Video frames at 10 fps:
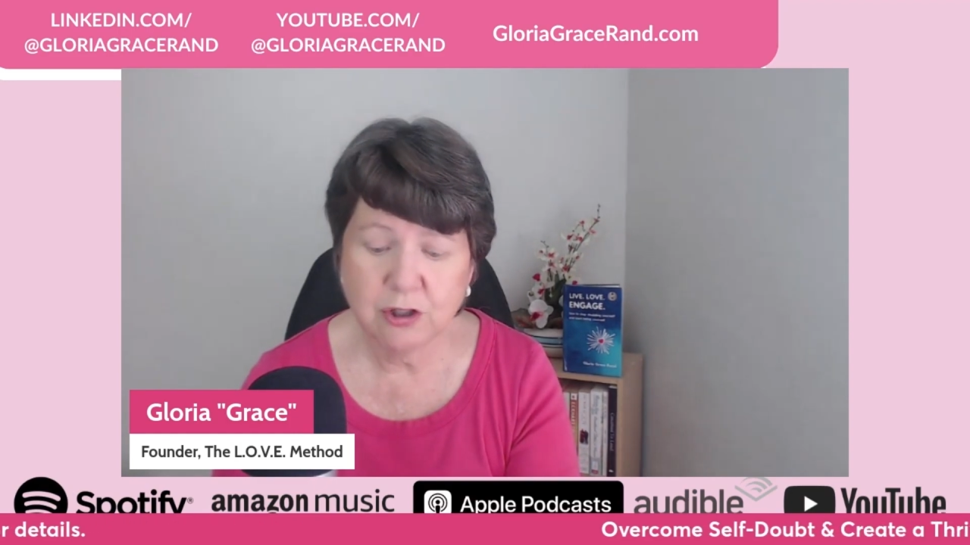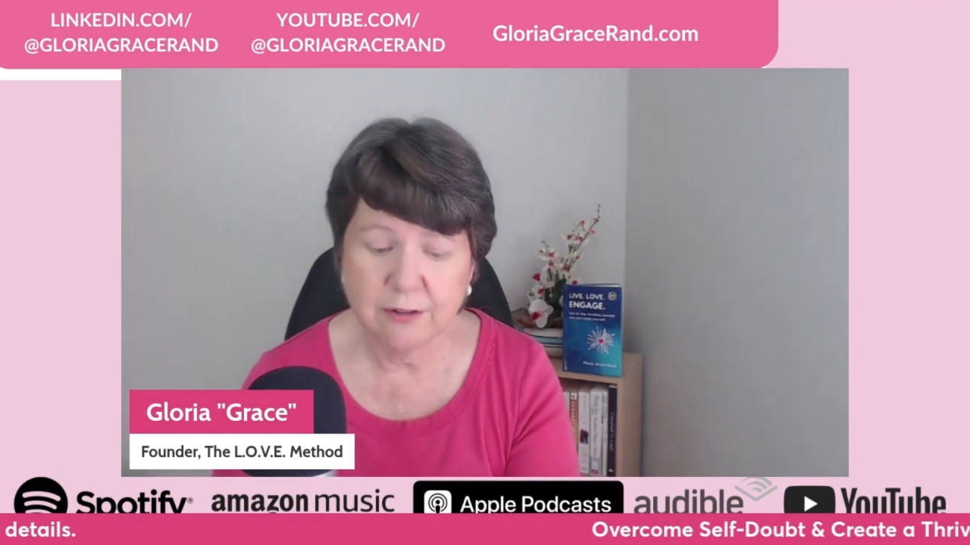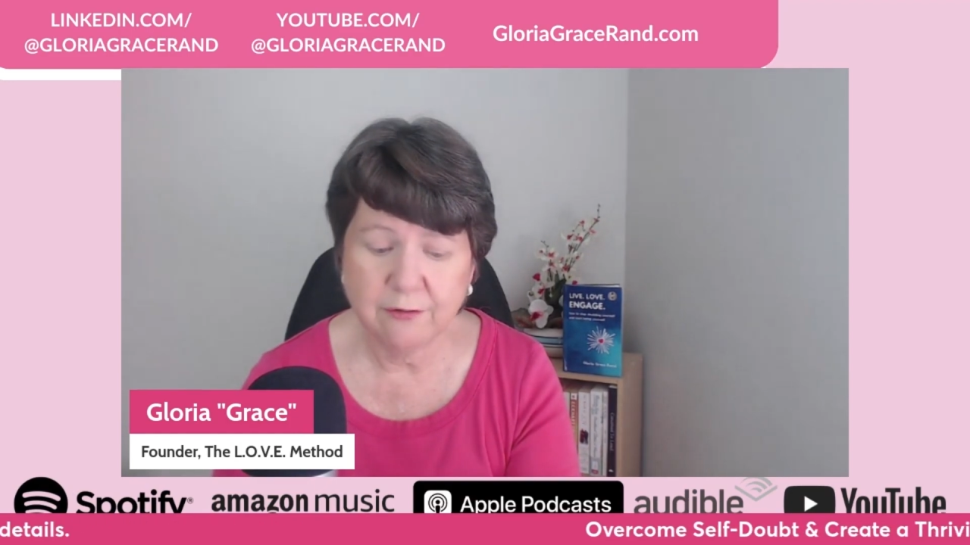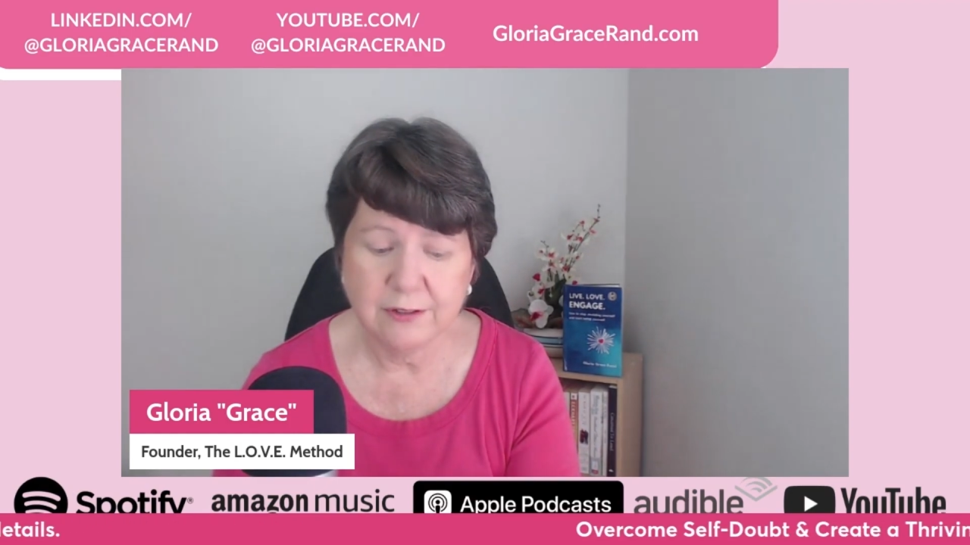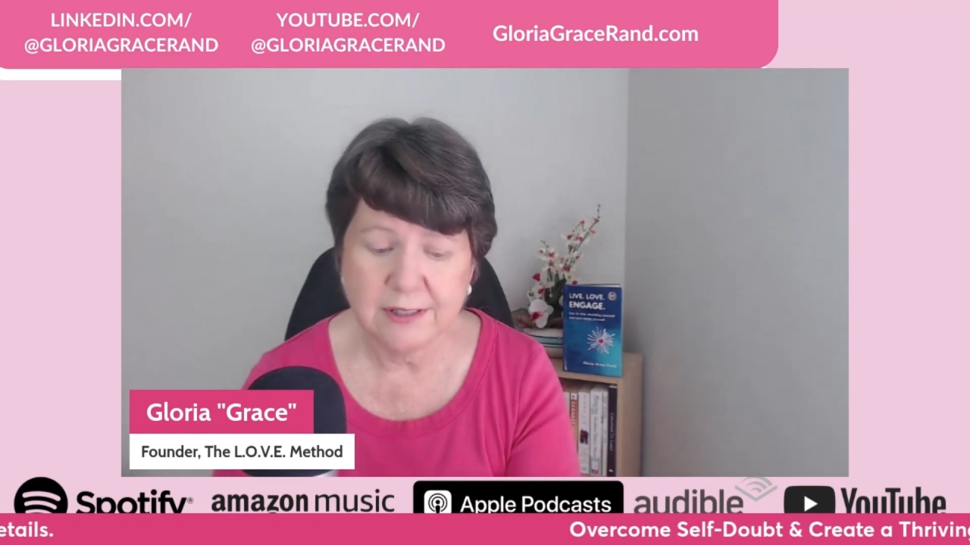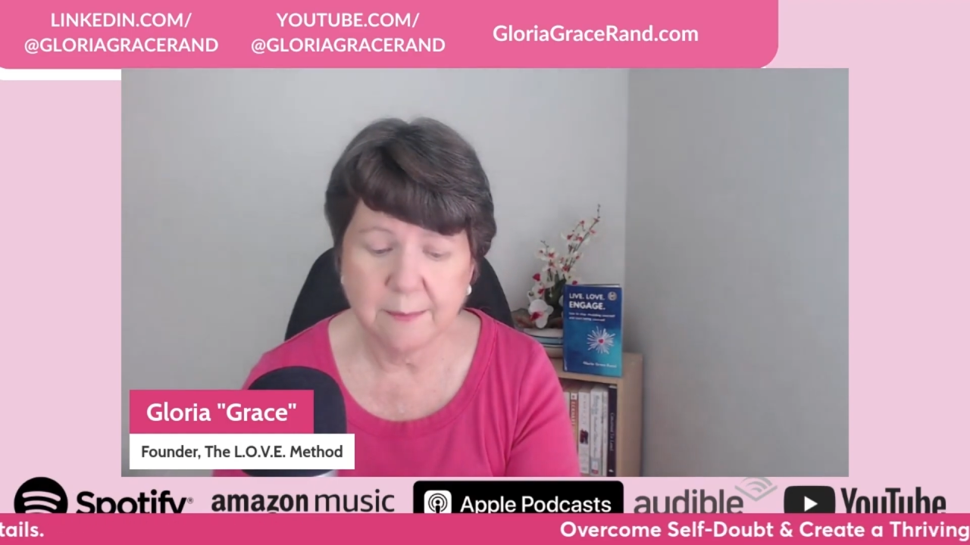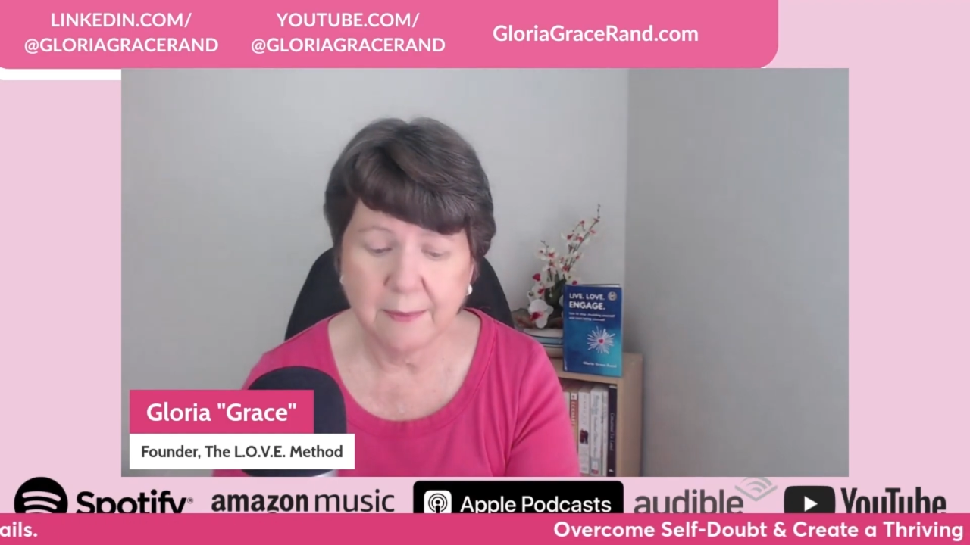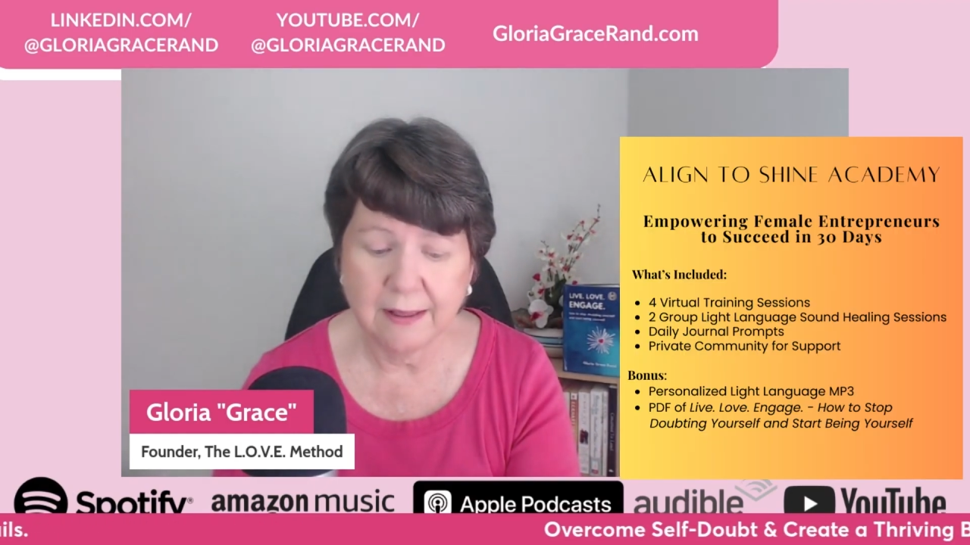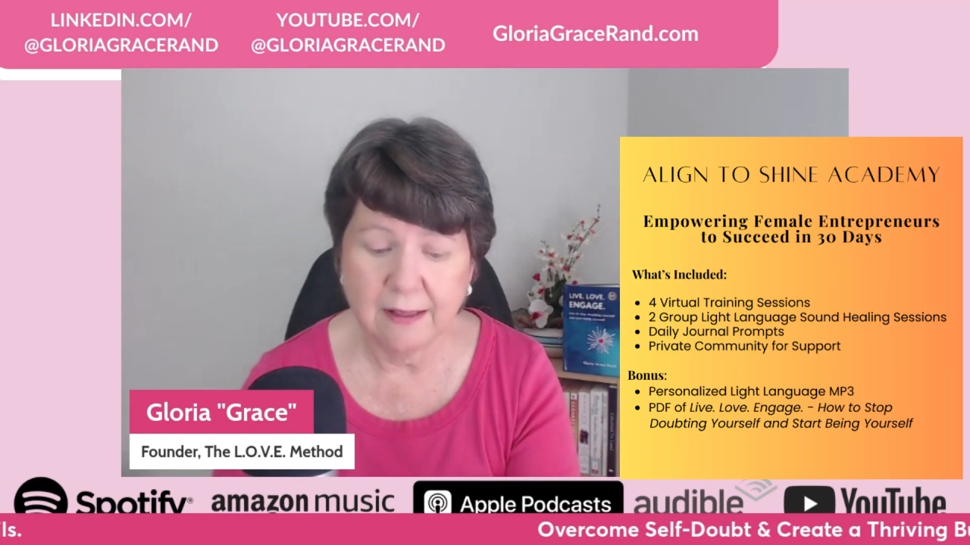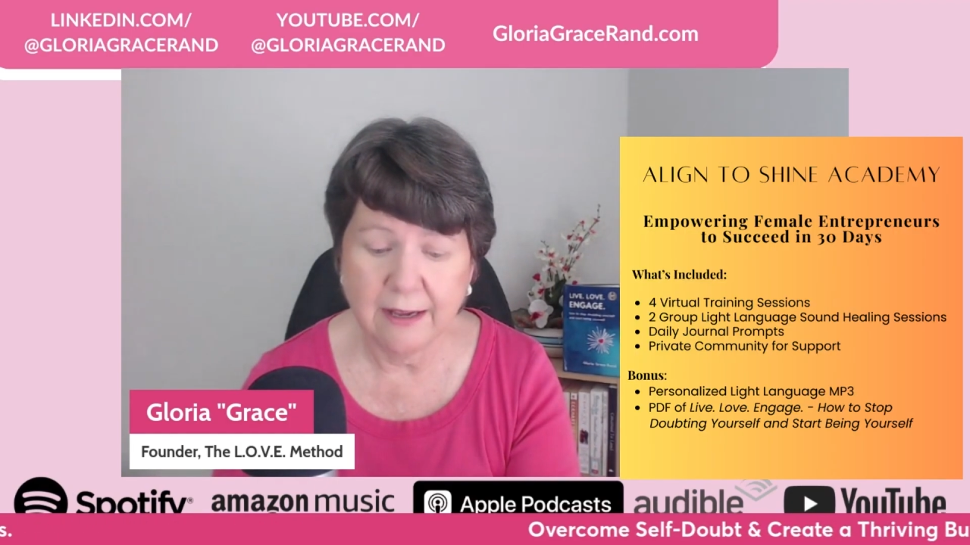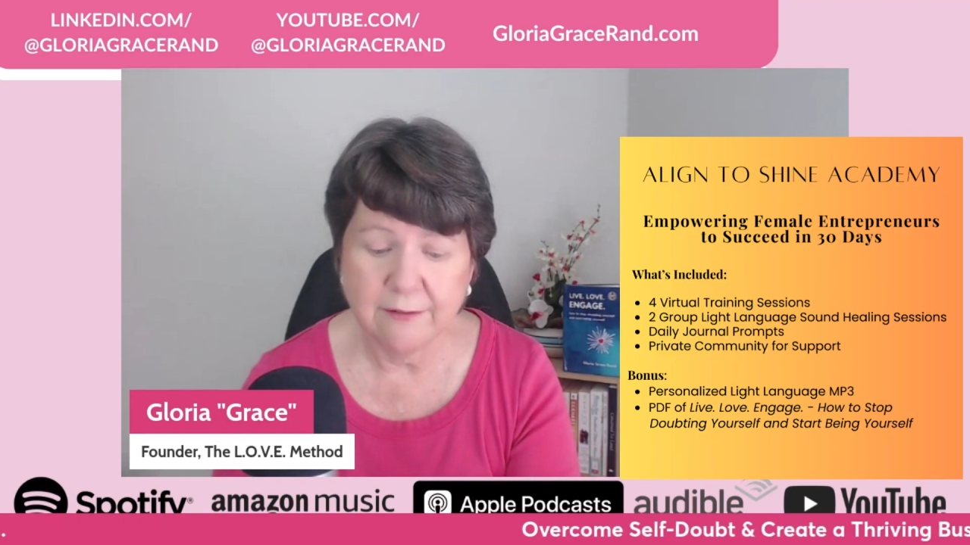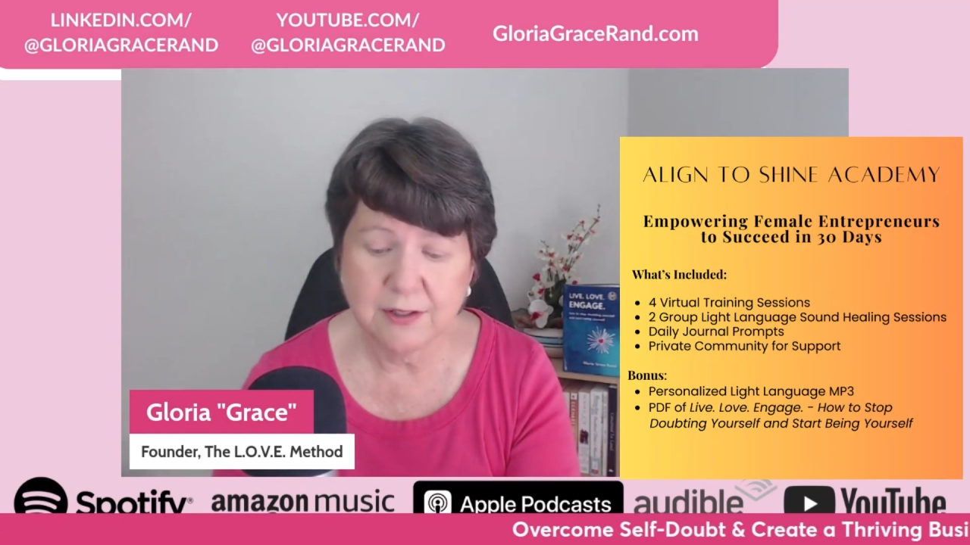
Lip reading: difference in my life.